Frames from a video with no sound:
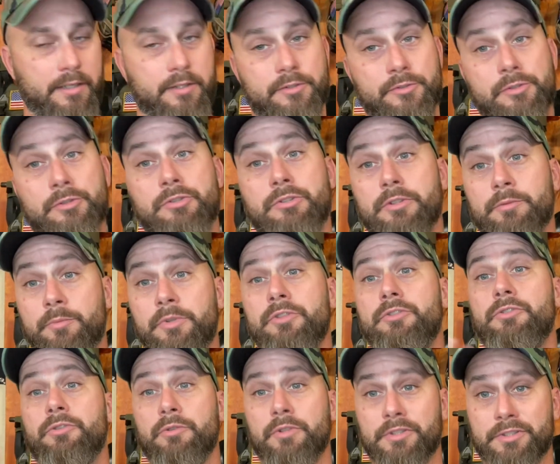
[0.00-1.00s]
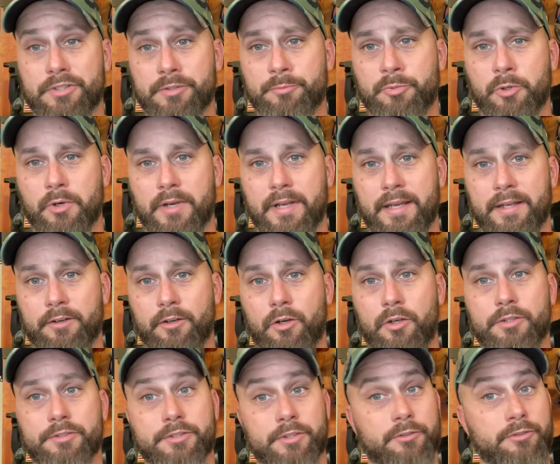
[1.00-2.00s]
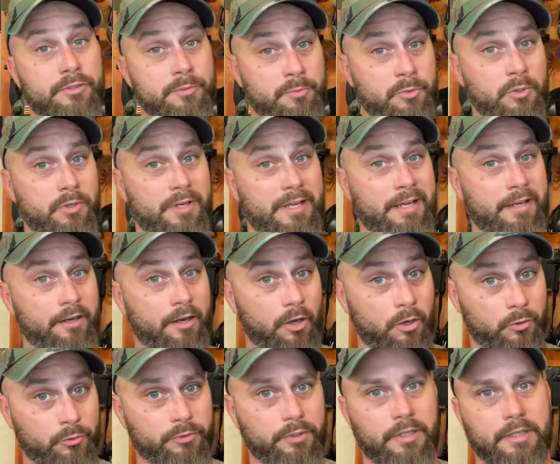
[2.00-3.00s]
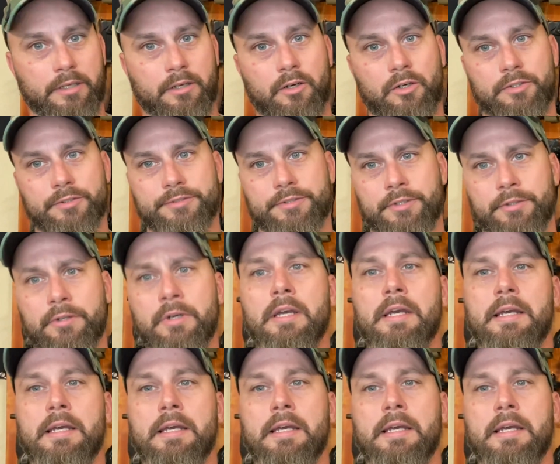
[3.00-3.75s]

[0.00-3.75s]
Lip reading: because you should be shooting support hand also, support hand only also,